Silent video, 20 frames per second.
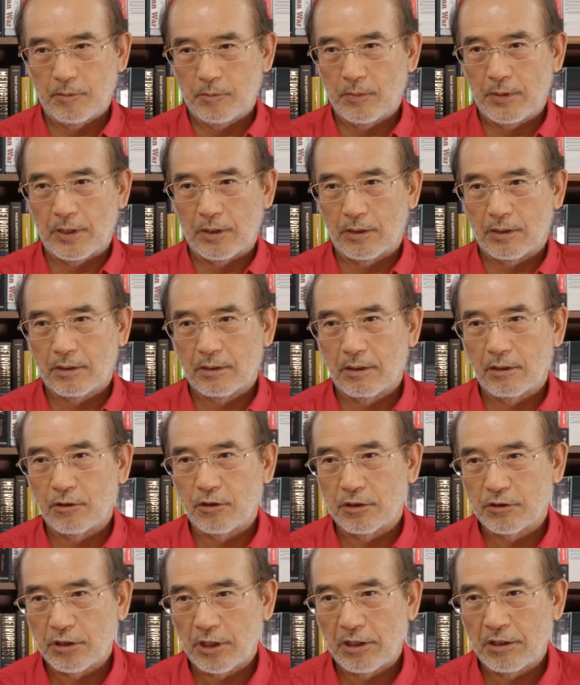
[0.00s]

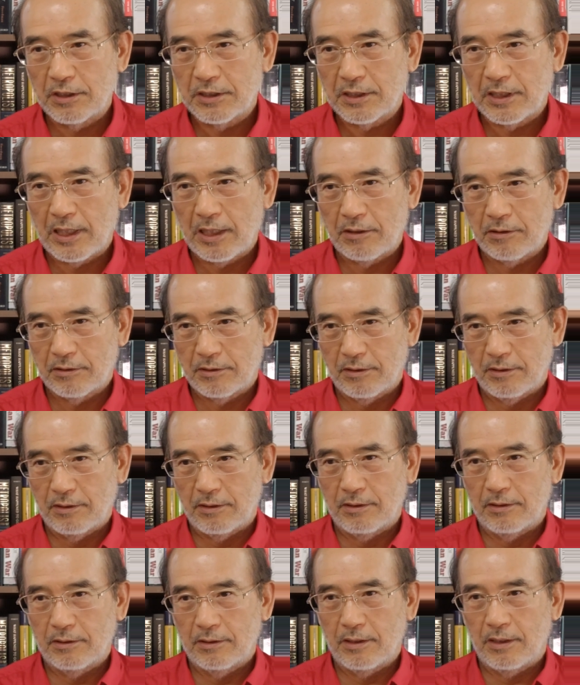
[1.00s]
The Chinese
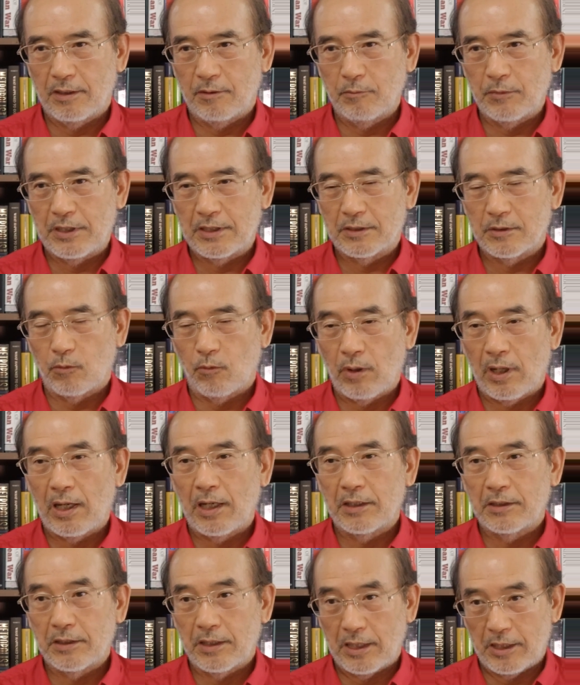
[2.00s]
character means
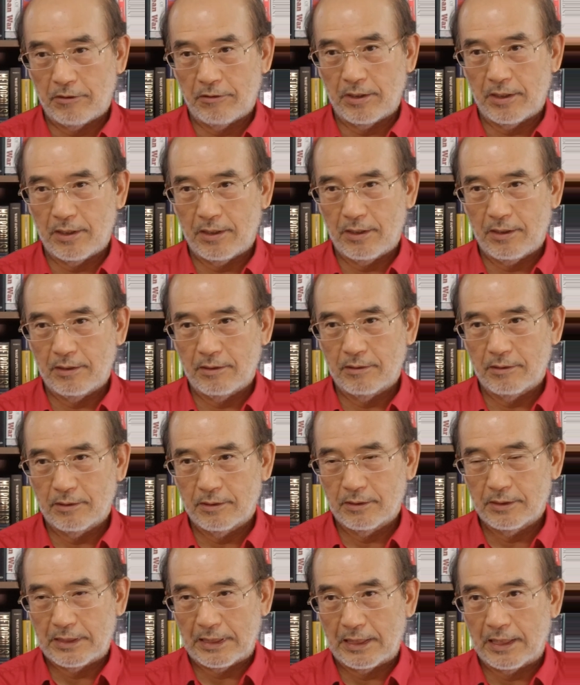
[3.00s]
wide area
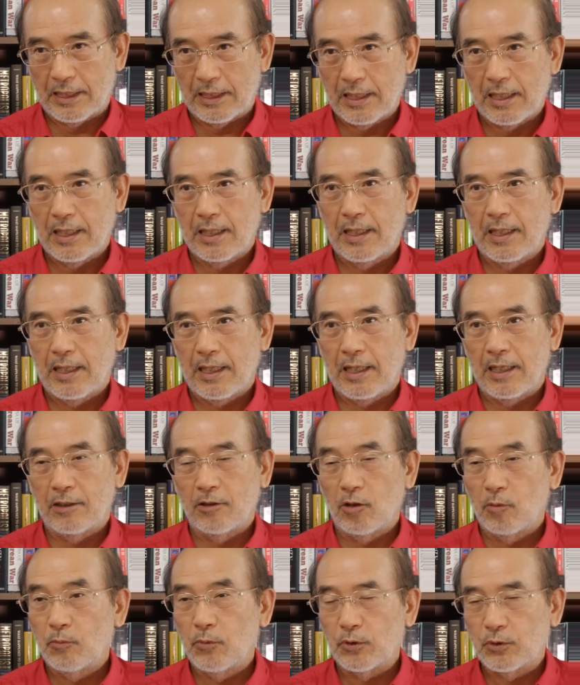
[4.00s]
city,
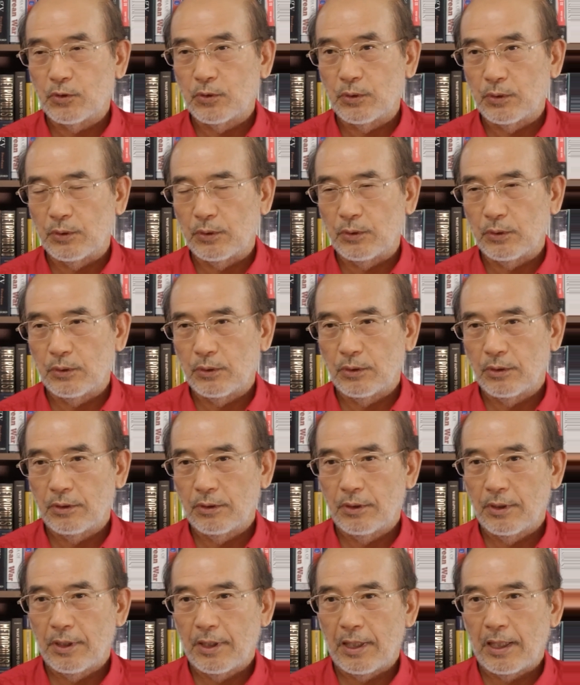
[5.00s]
and number 2,
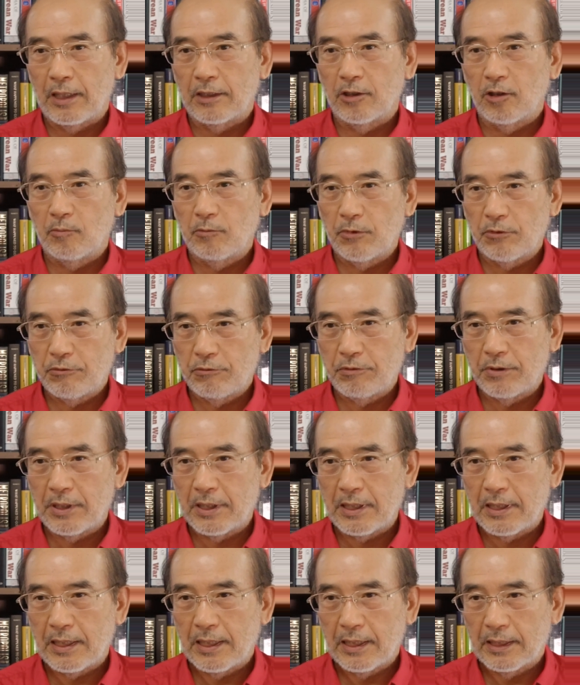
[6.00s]
and number
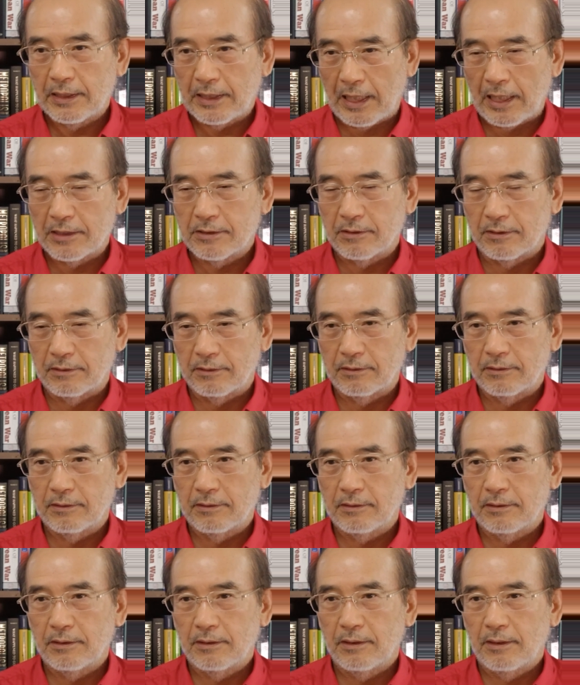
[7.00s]
3
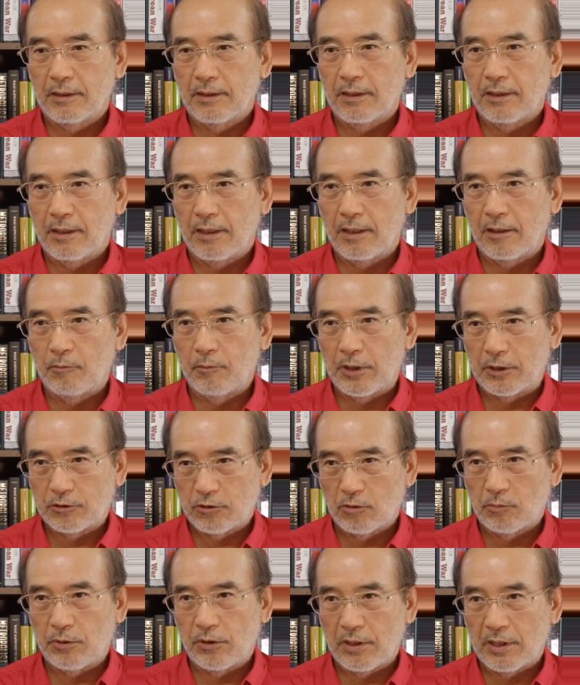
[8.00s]
Daejeon,
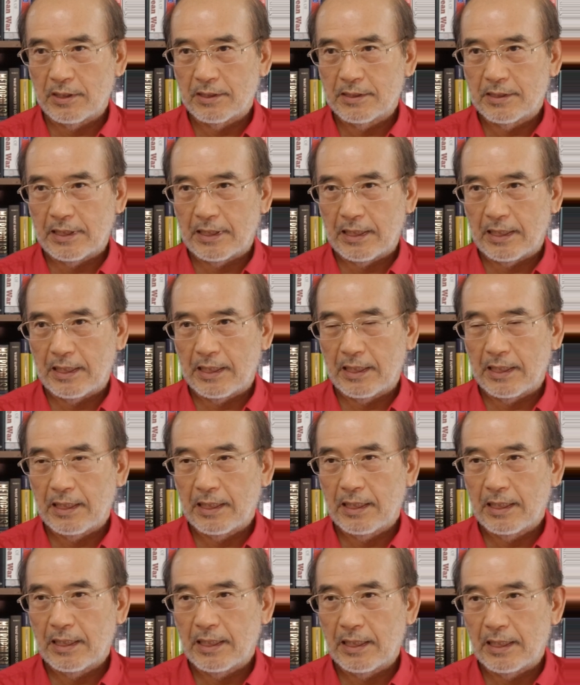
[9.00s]
metropolitan city,
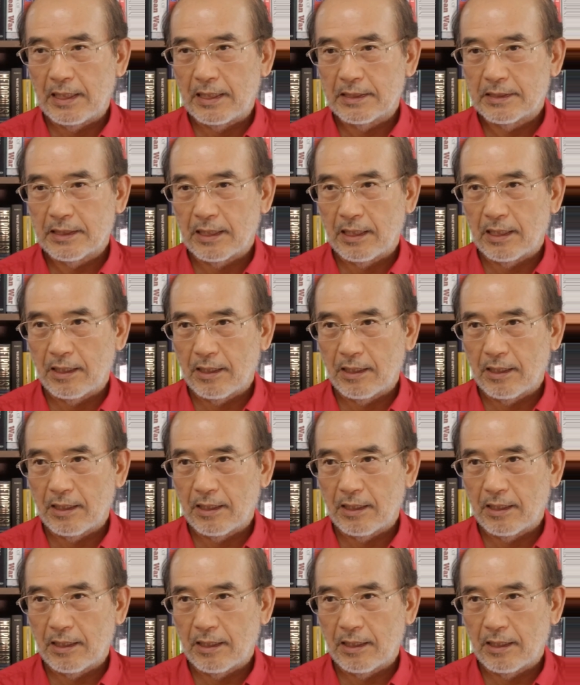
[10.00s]
is